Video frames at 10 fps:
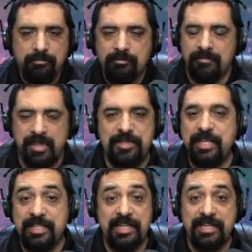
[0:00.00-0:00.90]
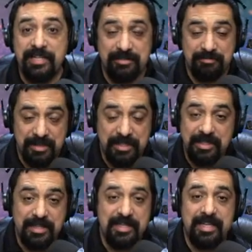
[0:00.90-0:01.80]
And you get the idea.
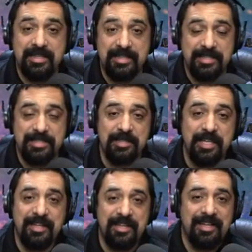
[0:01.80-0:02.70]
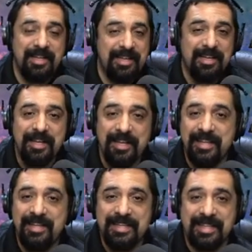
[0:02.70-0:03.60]
That is
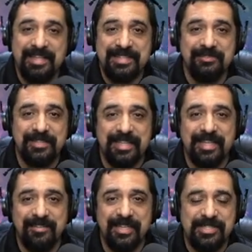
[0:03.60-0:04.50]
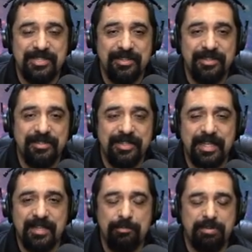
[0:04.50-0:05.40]
that is really how I started learning how to
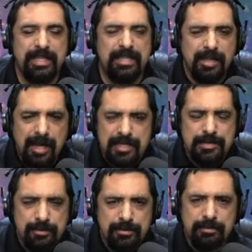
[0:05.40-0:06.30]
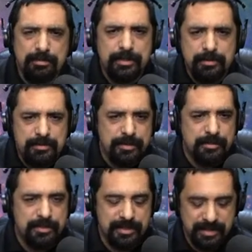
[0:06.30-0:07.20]
play gospel and blues
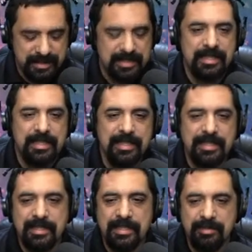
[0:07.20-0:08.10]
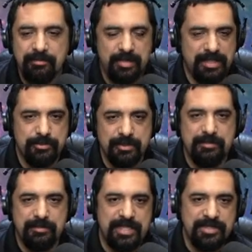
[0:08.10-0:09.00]
music. It's really
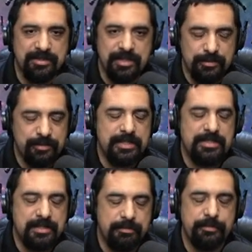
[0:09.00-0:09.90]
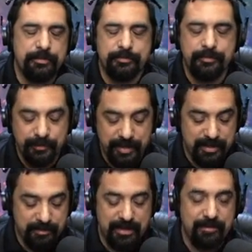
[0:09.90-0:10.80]
based on this really simple rhythm
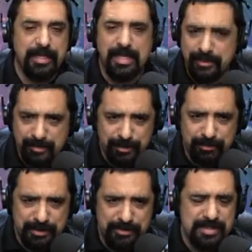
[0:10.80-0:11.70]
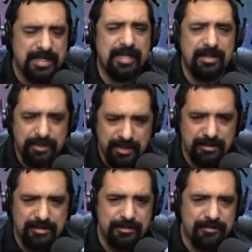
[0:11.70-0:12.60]
there. I learned the blues scale. You learn
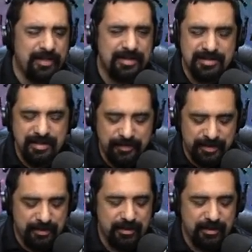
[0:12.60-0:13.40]
some fun stuff in there.